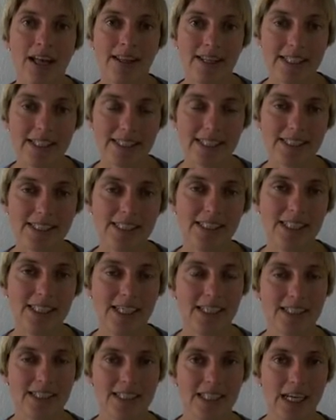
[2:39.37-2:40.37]
This is a
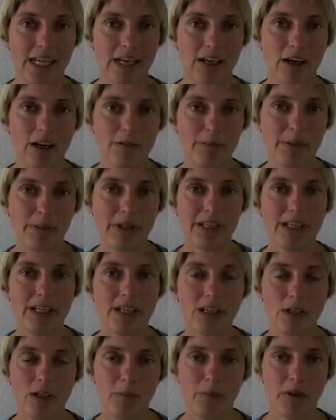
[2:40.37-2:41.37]
data set of
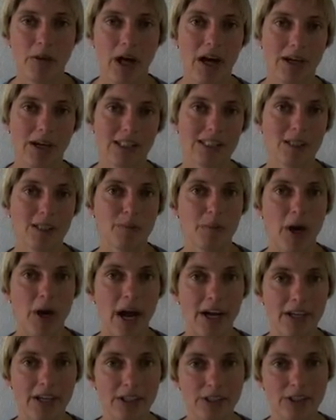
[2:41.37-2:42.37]
political blogs
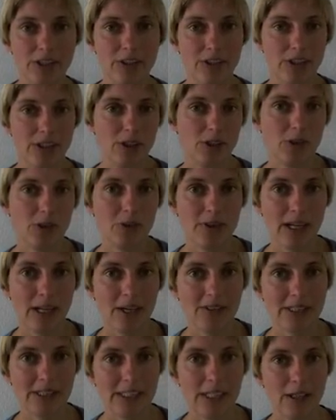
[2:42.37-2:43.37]
prior to the
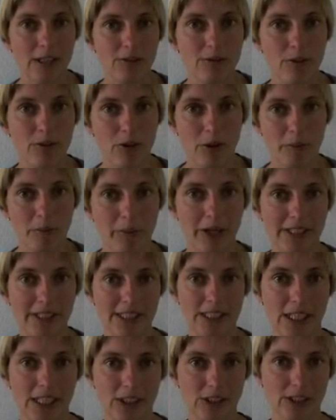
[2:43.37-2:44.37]
2004
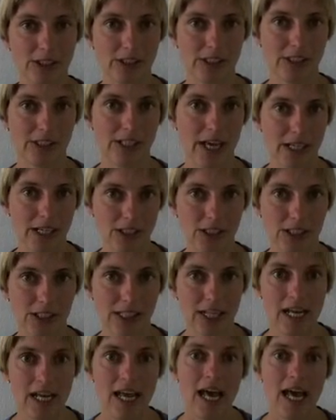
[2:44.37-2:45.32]
presidential election.